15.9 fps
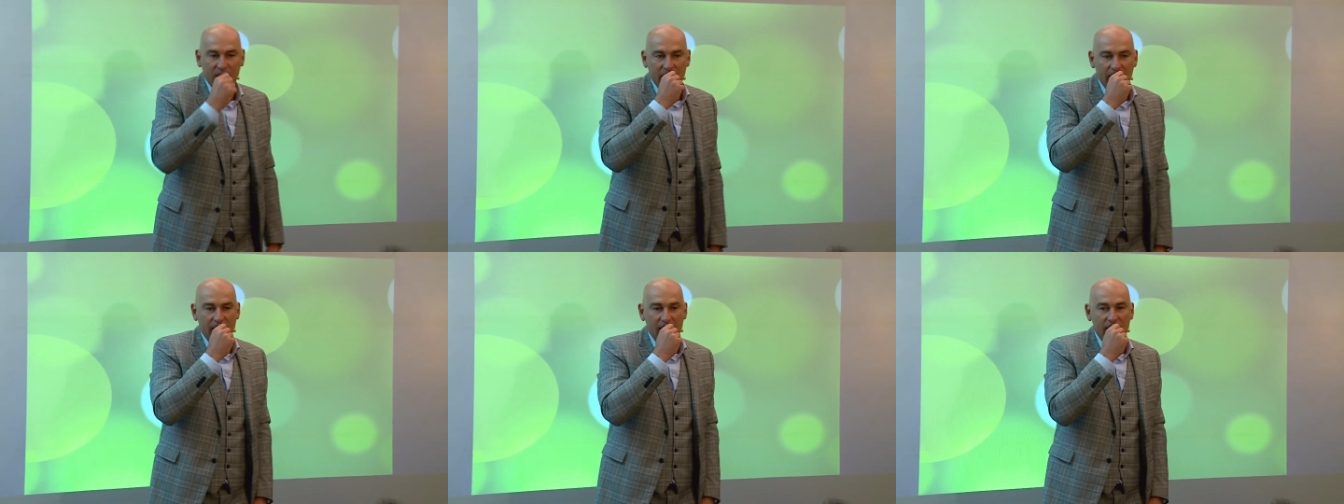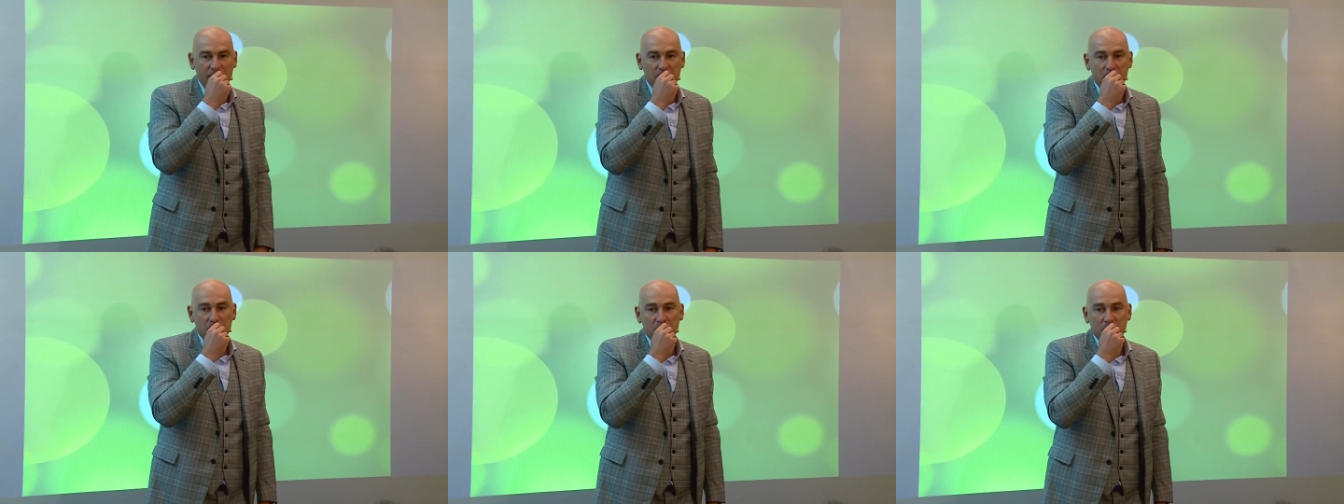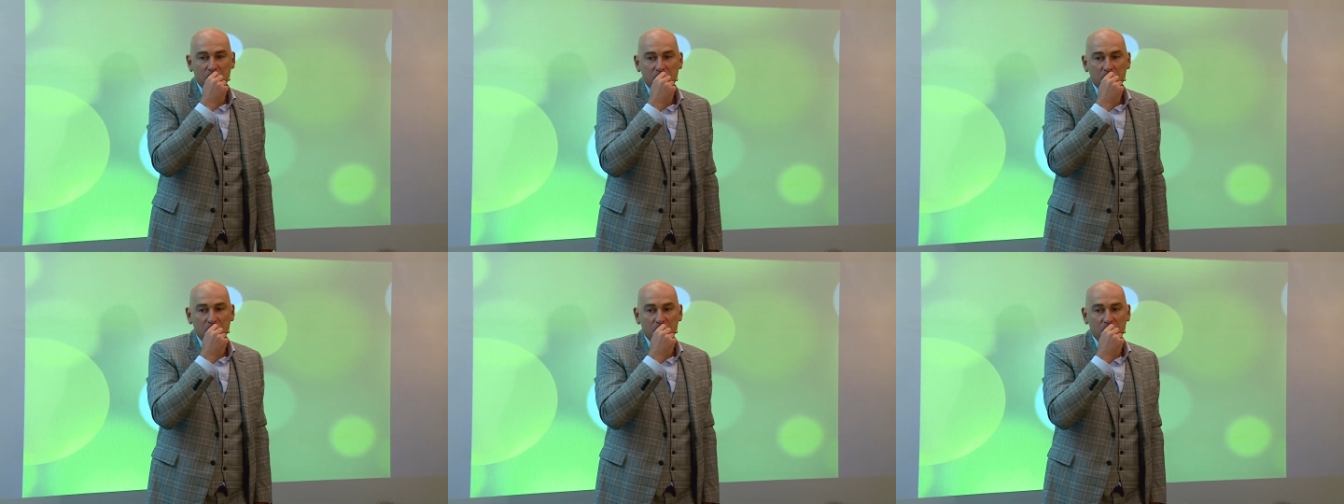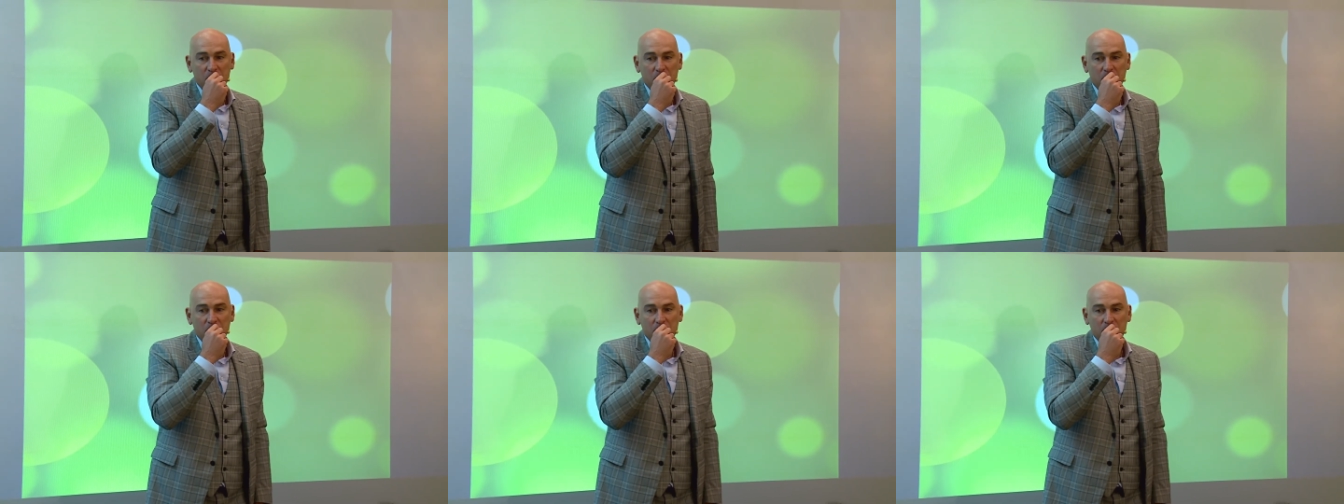Uh,
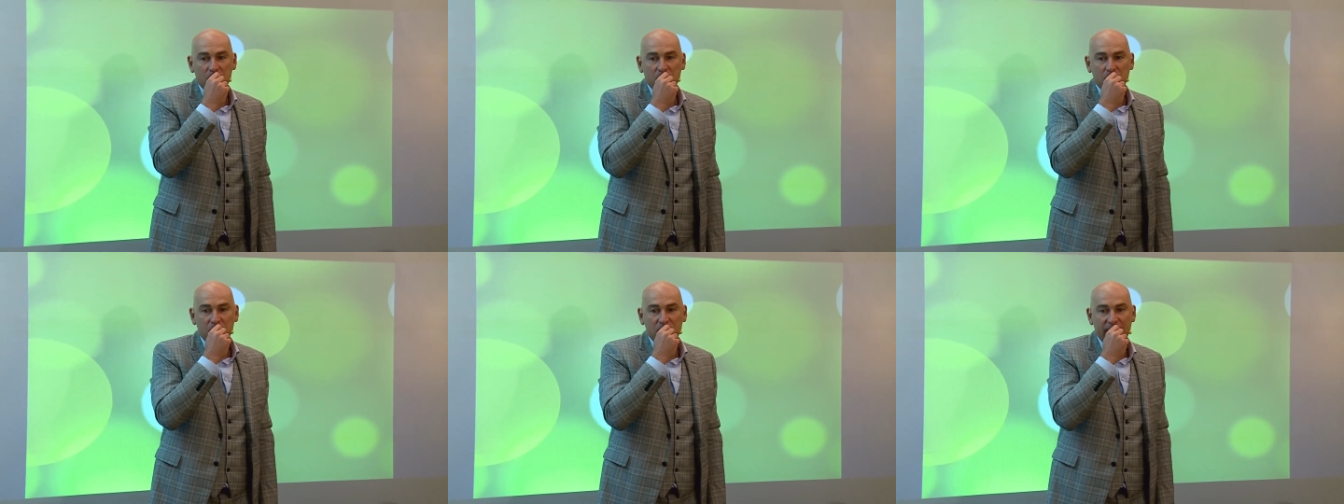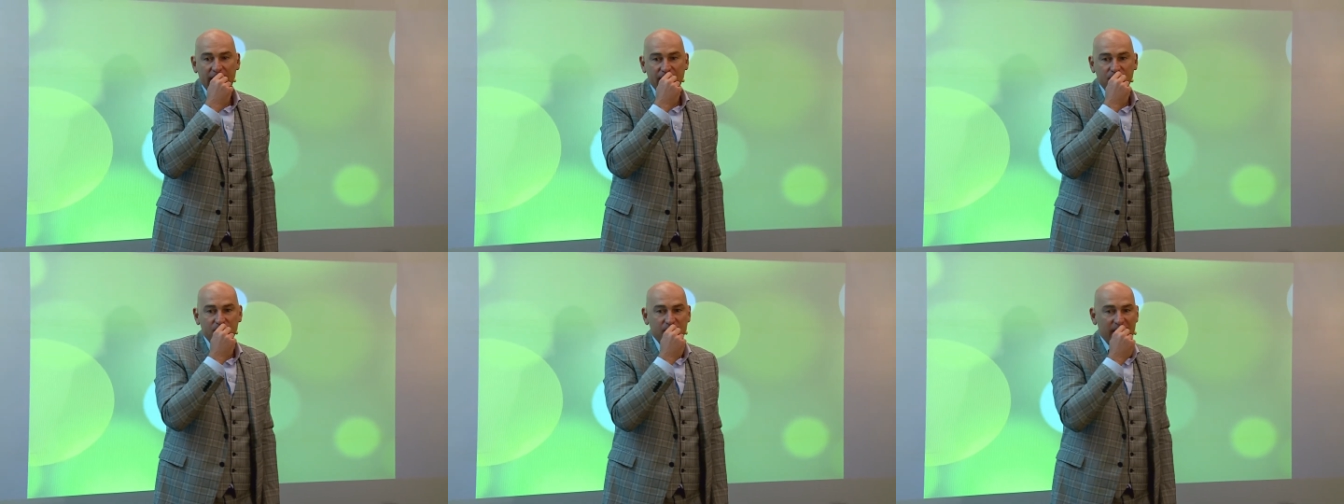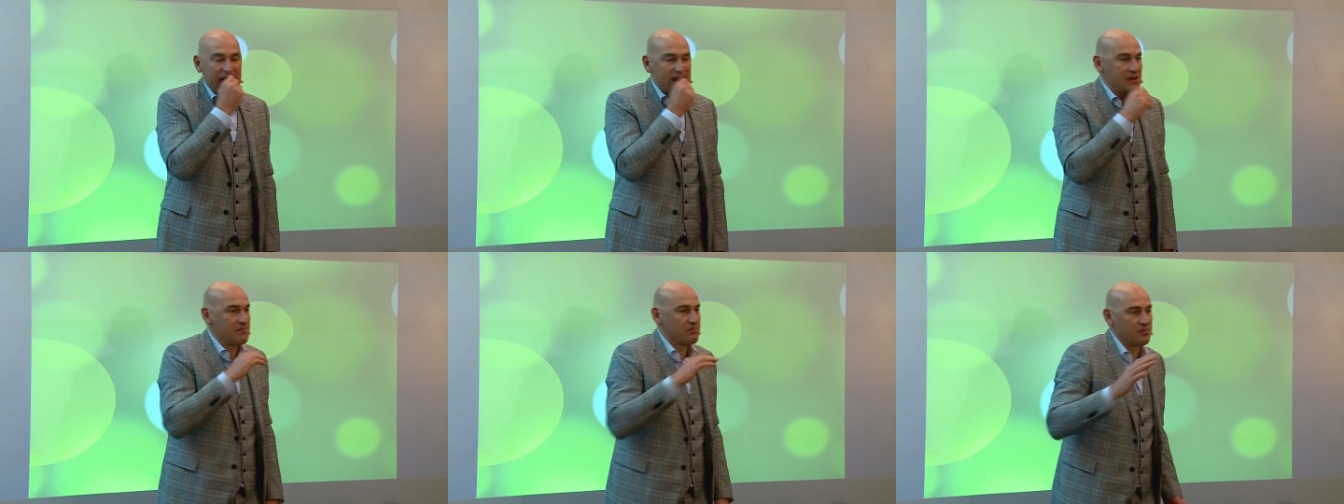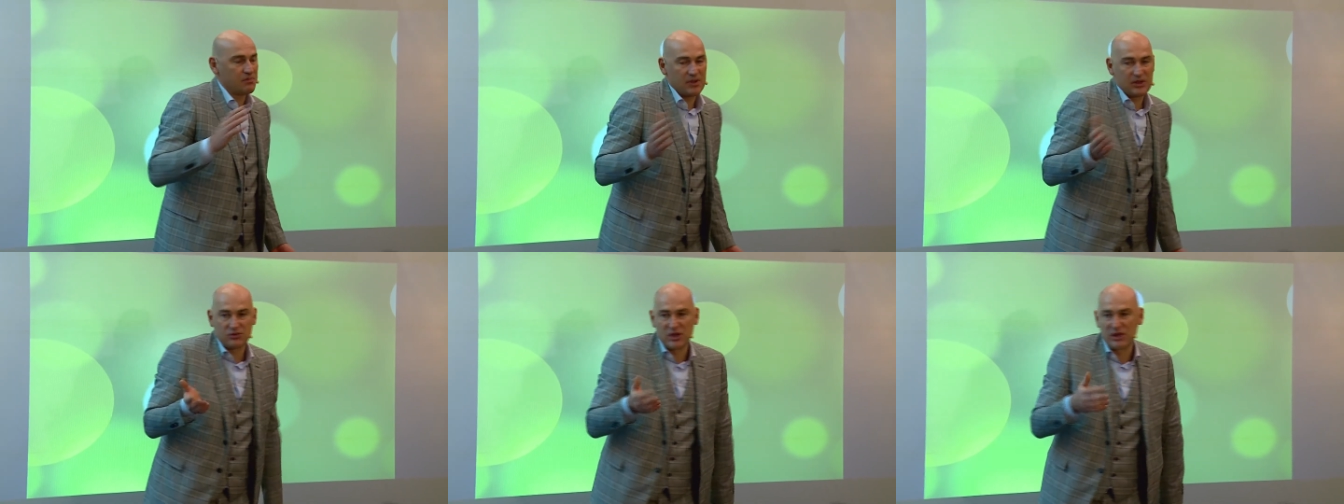it, um,
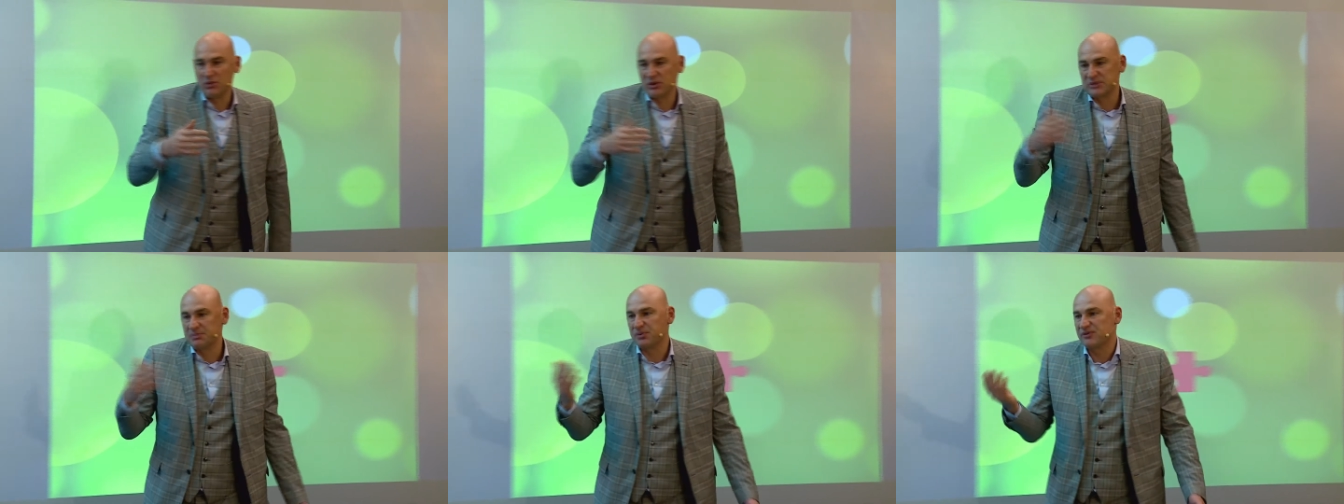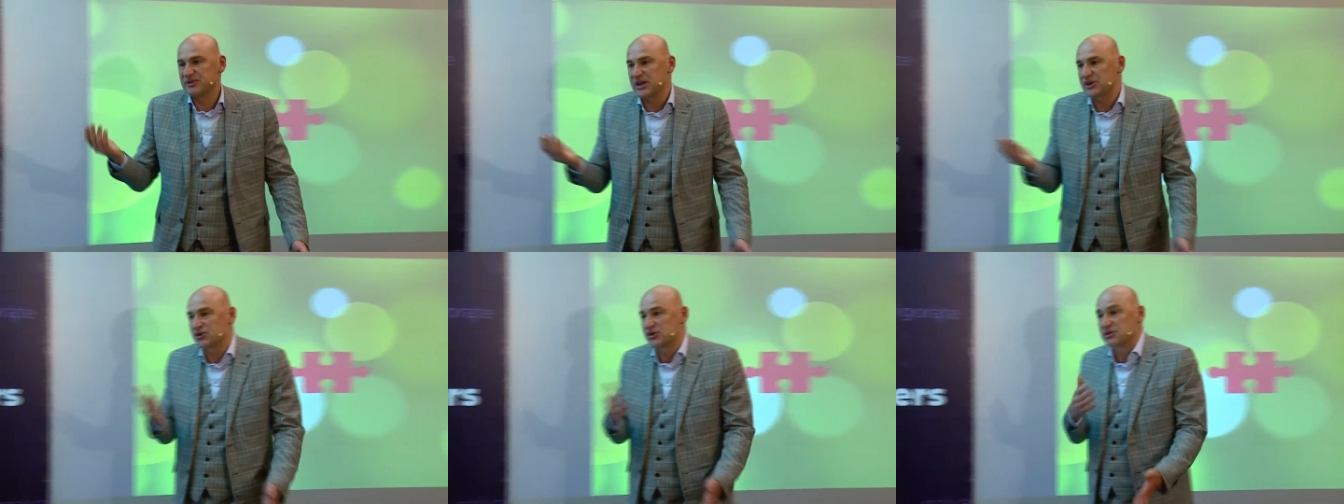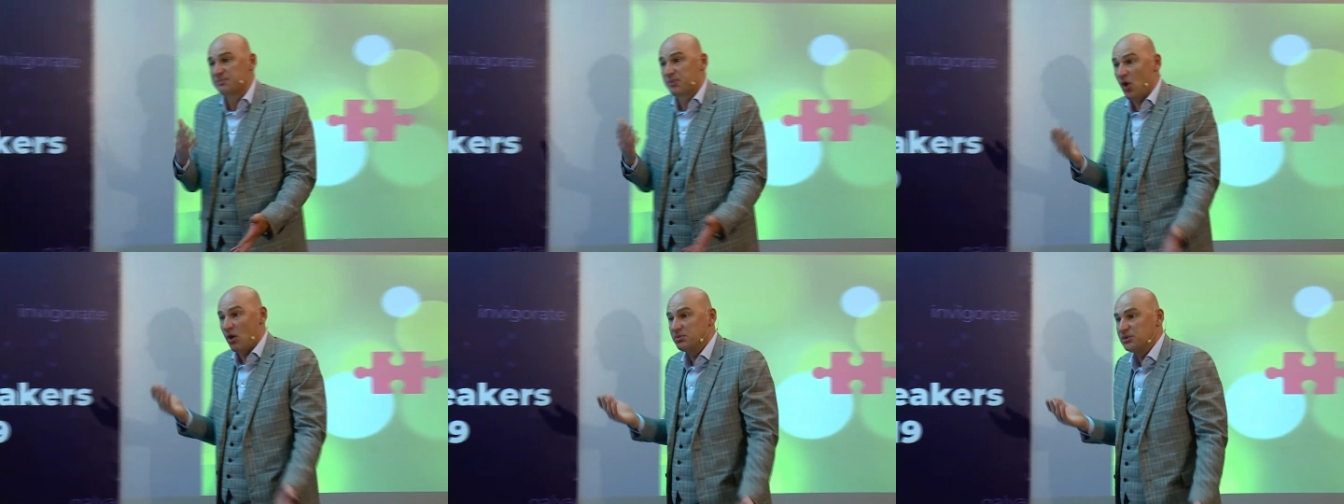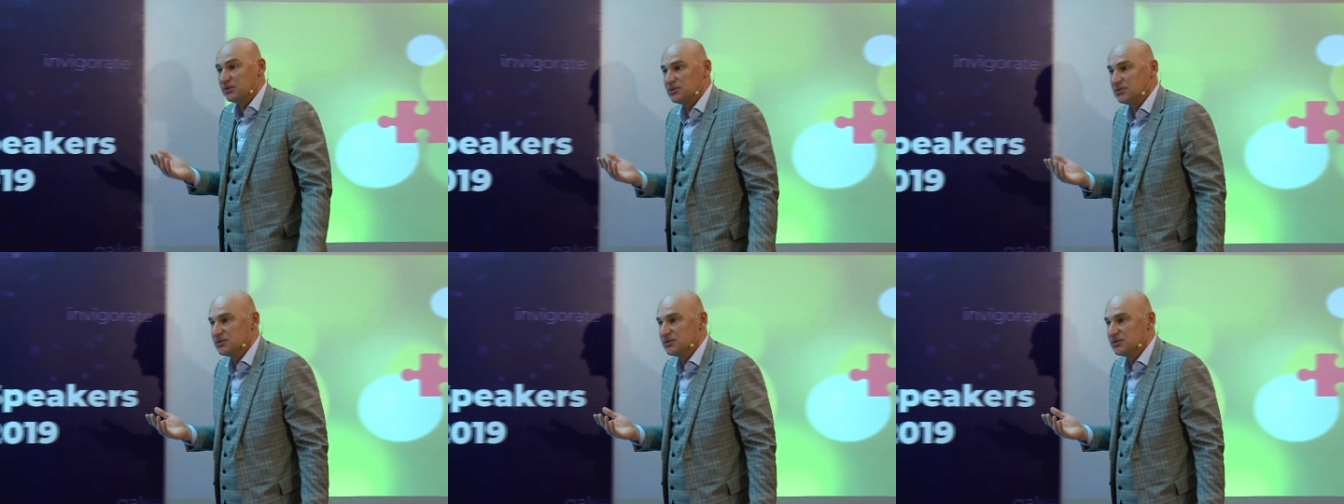it, it, was improvisation, it's prompt.